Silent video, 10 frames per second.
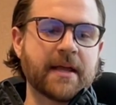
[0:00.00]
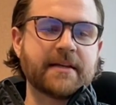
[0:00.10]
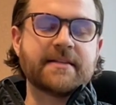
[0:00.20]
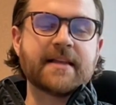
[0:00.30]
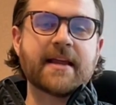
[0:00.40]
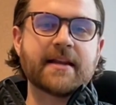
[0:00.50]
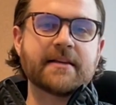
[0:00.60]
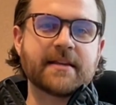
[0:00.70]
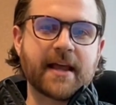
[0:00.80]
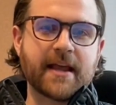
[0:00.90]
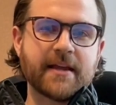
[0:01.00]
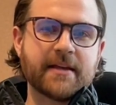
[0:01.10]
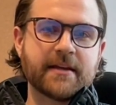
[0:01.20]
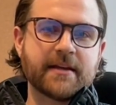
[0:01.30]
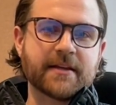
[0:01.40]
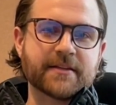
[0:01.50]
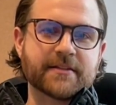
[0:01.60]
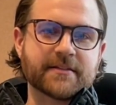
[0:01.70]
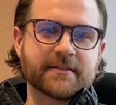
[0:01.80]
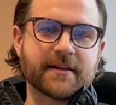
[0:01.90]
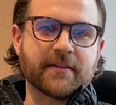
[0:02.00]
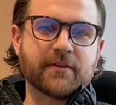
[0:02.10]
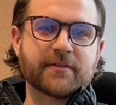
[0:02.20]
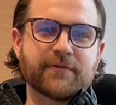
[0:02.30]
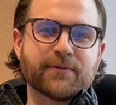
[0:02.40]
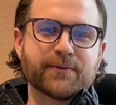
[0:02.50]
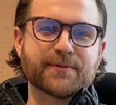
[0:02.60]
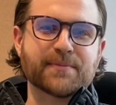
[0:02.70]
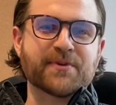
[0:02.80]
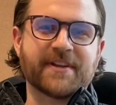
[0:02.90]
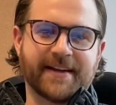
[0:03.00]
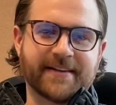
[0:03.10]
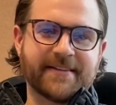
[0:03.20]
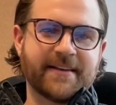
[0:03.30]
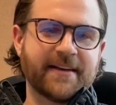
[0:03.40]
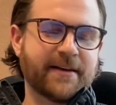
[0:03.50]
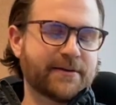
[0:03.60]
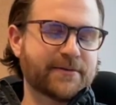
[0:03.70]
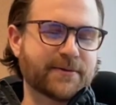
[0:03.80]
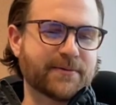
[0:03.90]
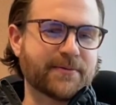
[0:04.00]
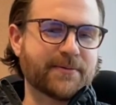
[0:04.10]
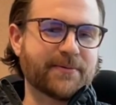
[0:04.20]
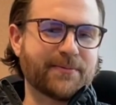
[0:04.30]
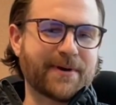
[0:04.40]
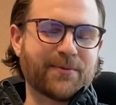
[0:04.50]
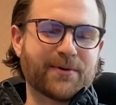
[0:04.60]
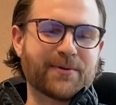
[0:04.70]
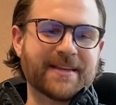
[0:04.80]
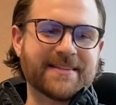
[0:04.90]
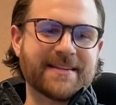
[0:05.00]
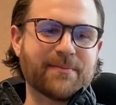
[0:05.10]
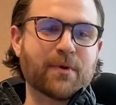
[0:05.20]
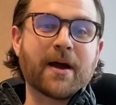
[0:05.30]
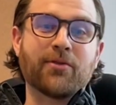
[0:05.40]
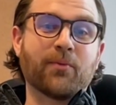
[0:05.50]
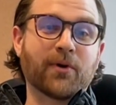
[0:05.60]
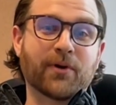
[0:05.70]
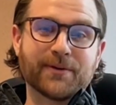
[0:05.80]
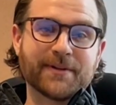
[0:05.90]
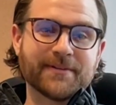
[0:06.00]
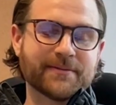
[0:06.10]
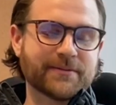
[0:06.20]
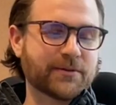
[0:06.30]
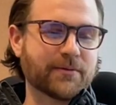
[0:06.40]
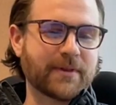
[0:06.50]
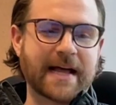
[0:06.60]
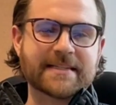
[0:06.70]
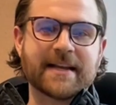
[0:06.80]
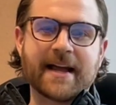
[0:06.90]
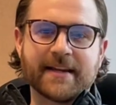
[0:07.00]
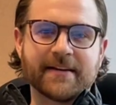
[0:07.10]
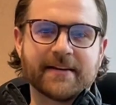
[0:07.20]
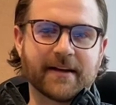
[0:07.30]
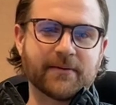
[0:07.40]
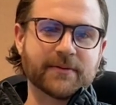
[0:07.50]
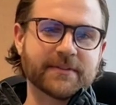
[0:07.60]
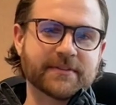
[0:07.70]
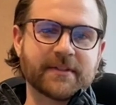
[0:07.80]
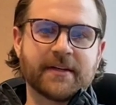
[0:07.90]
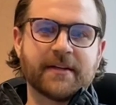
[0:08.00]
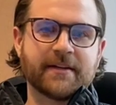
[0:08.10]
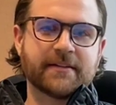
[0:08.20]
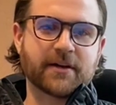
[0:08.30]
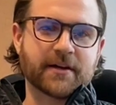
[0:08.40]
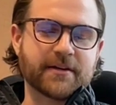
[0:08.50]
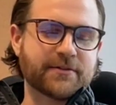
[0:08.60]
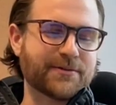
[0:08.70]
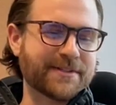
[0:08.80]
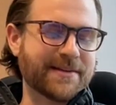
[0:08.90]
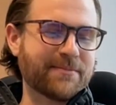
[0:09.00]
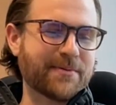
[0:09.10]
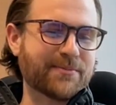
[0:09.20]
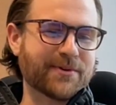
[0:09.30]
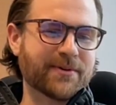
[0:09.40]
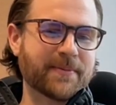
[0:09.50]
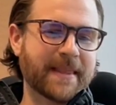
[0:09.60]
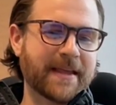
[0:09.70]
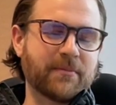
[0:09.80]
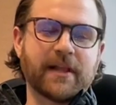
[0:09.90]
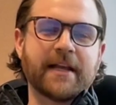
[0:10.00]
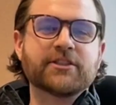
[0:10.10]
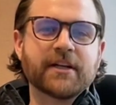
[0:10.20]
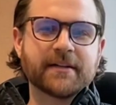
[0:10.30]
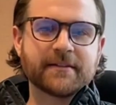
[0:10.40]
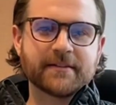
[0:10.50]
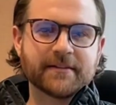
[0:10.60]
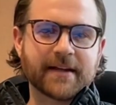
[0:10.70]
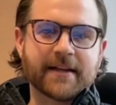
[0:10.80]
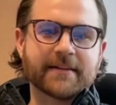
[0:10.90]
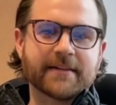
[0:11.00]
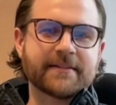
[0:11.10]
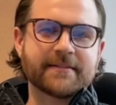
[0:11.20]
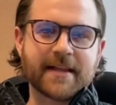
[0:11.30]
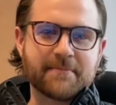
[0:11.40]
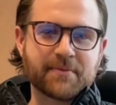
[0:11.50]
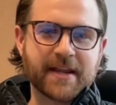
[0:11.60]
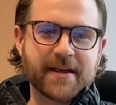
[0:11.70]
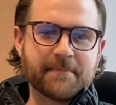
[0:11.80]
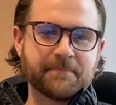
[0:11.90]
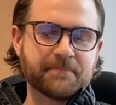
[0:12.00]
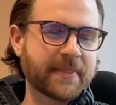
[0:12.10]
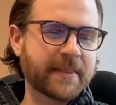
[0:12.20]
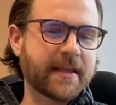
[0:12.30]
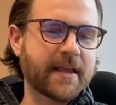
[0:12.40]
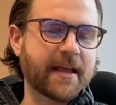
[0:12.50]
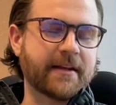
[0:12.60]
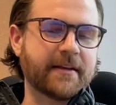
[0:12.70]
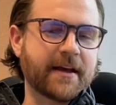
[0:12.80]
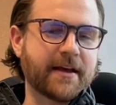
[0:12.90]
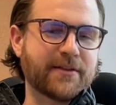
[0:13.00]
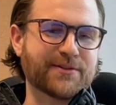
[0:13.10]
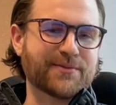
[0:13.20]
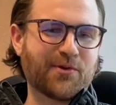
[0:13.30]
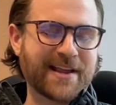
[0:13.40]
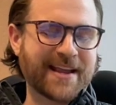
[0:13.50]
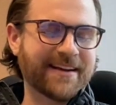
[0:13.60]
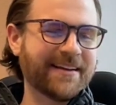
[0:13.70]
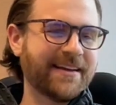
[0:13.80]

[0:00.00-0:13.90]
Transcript: Day to day is a little difficult to predict. So I work with a team around the world. So last night I was talking to a team member in Malaysia at 10 p.m. And this morning